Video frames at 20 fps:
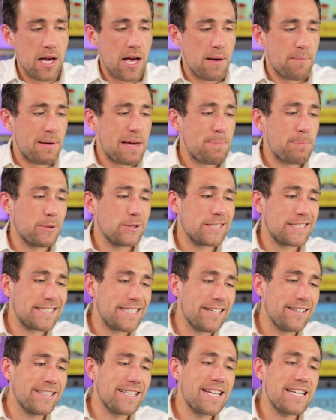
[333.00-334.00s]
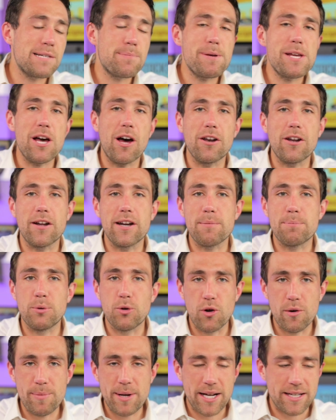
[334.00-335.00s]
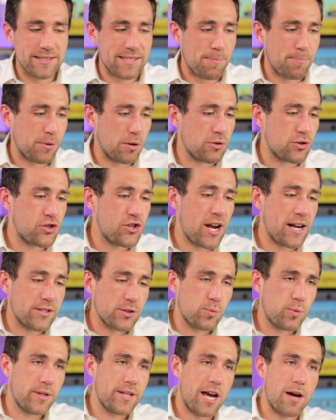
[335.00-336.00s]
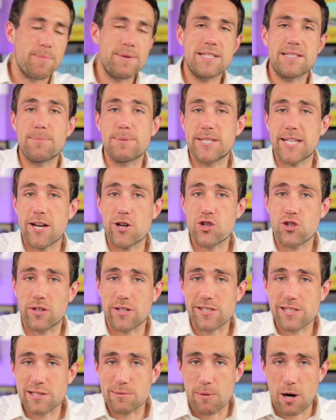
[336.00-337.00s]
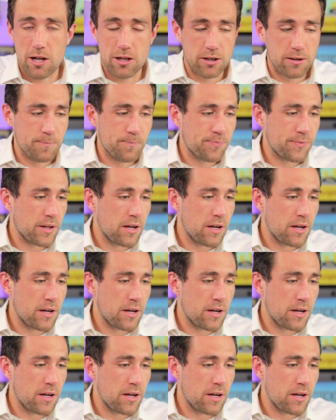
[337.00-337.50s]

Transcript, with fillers: People still need to be on unemployment, except those checks will now be substantially smaller.